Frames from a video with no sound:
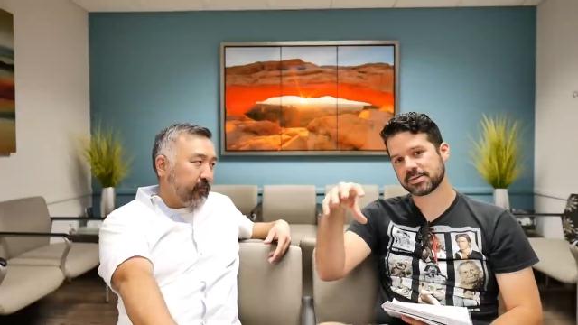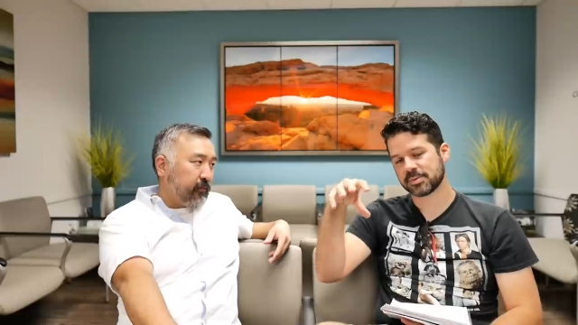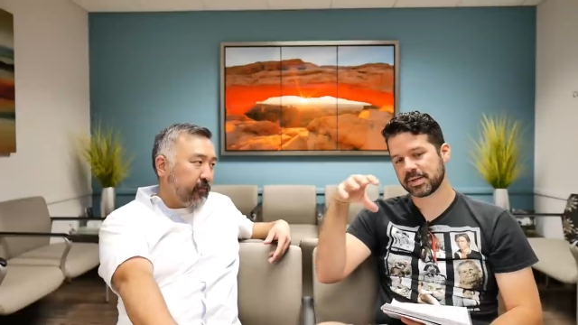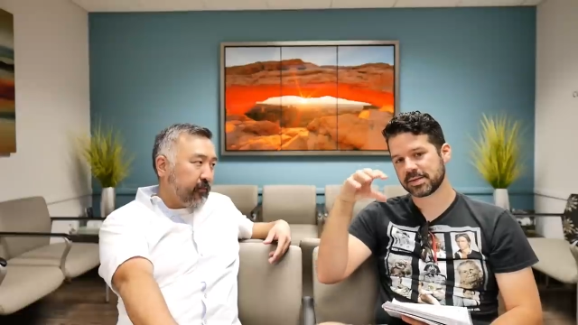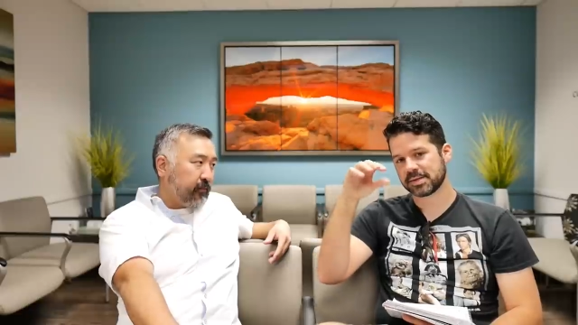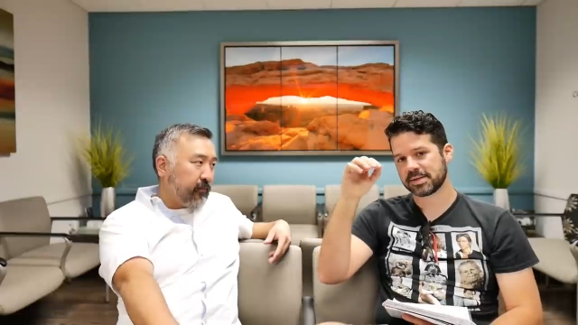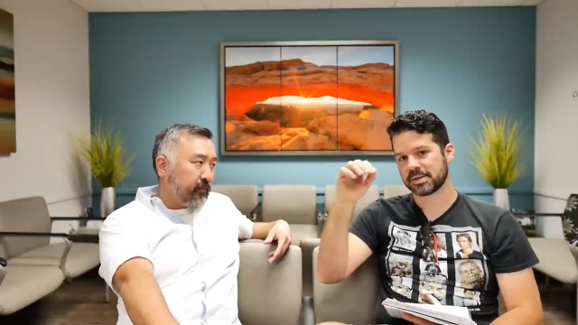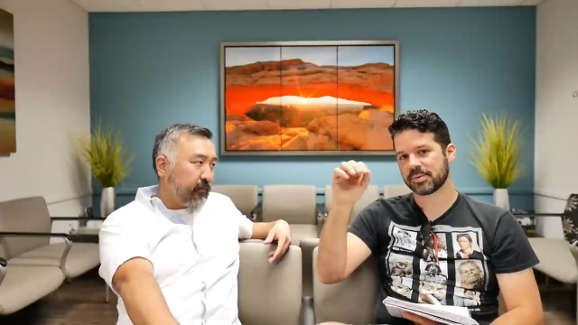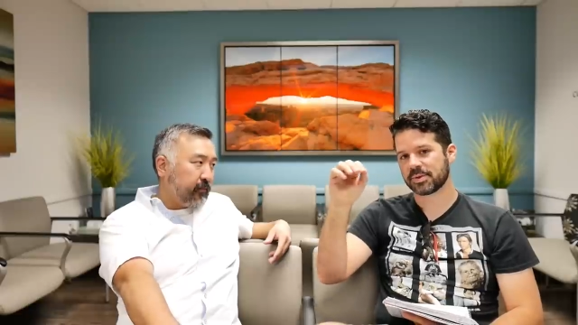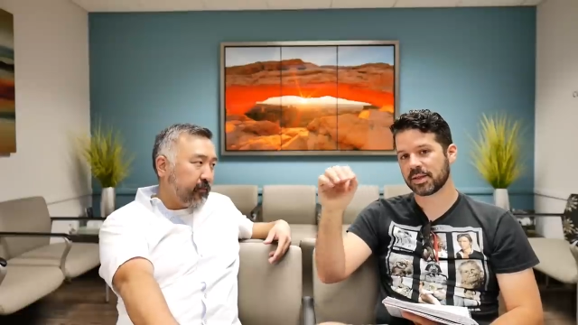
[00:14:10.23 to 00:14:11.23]
Speaker 1: so we get to
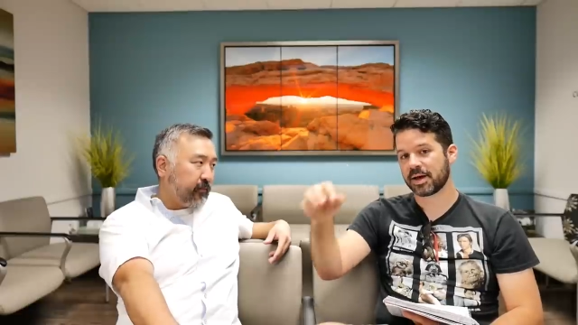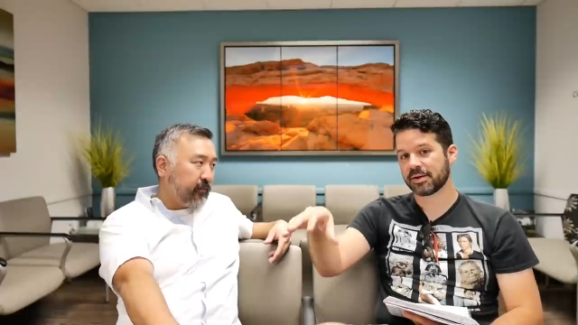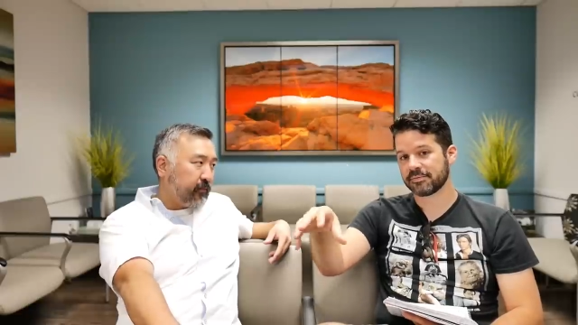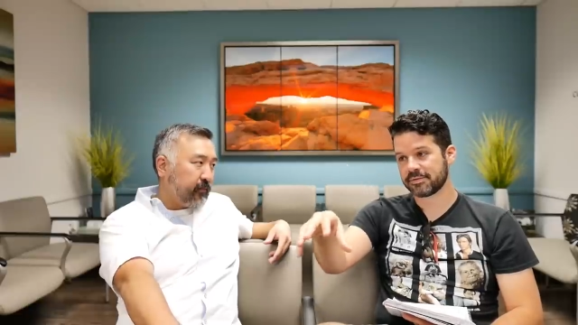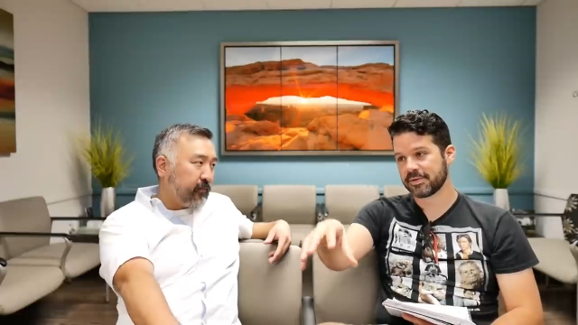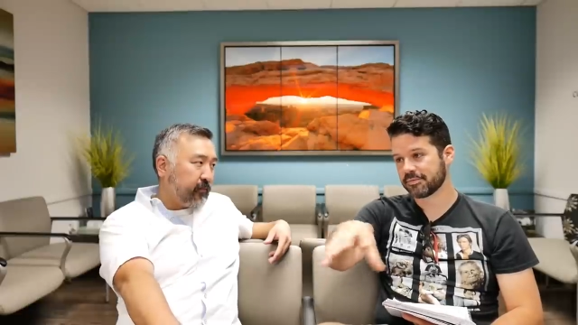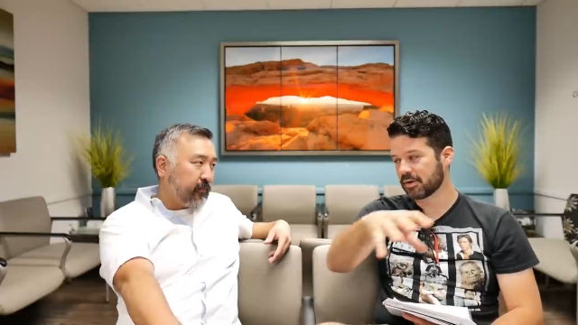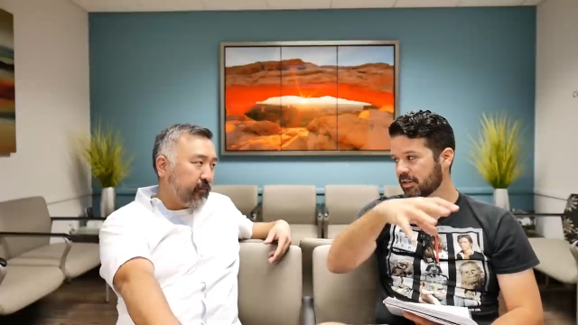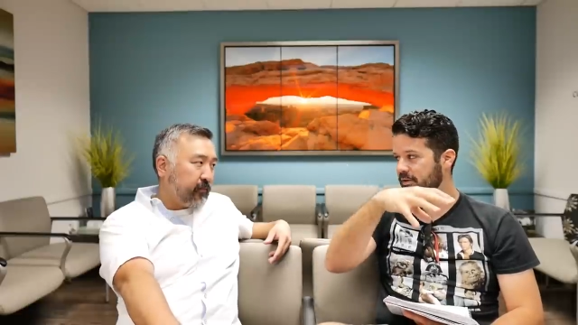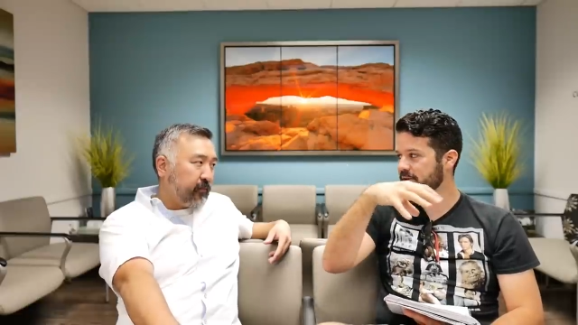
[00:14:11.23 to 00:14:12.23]
deal with a lot of
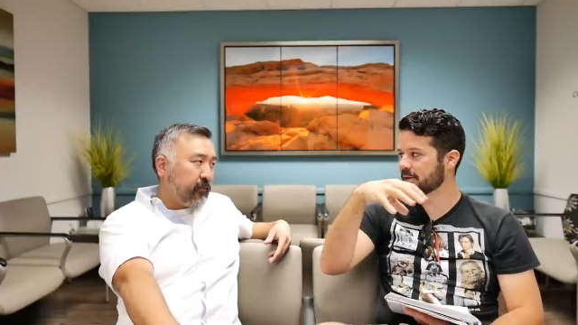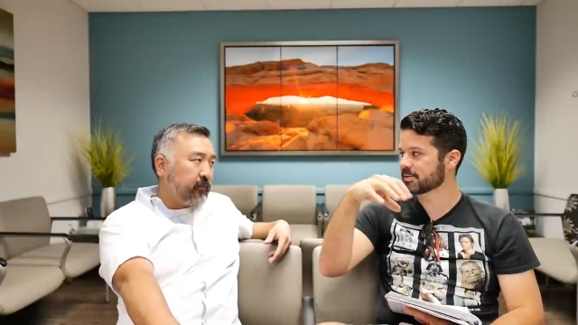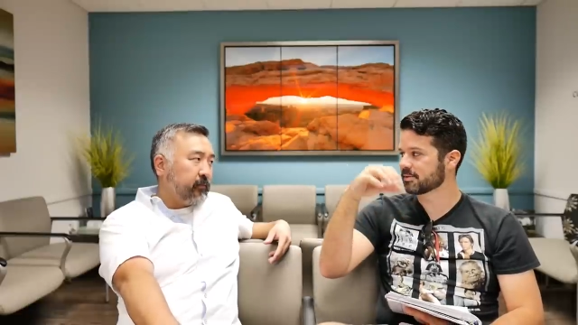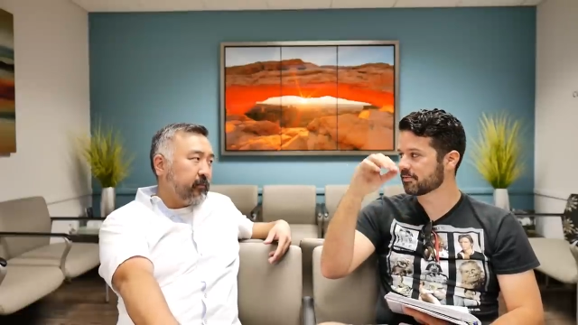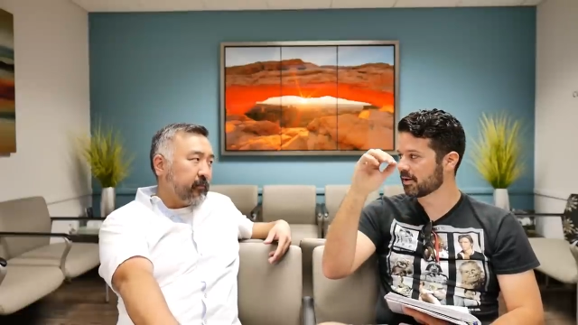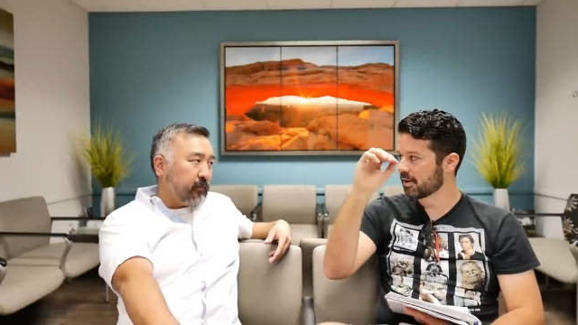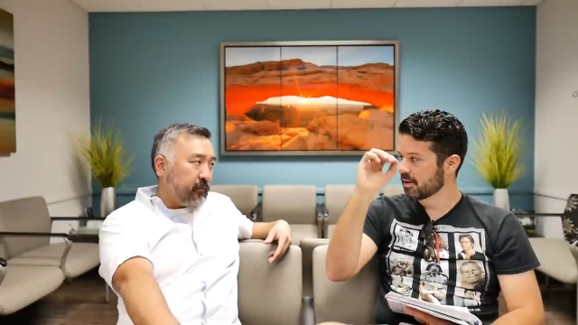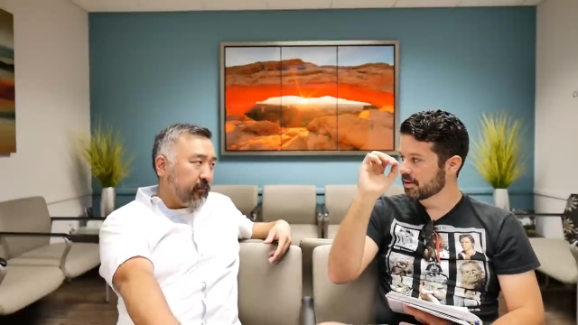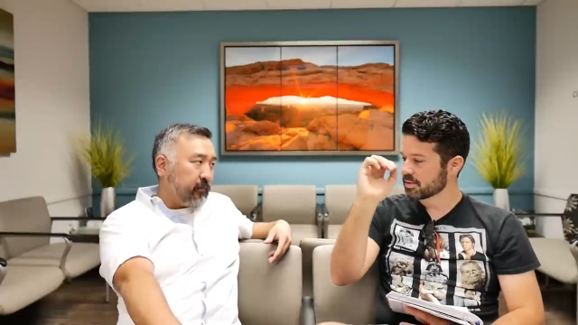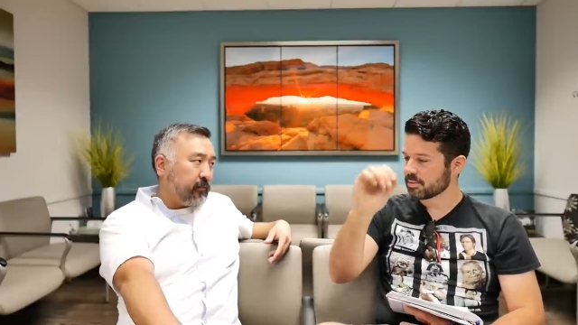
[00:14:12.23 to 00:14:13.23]
different other types of mm-hmm.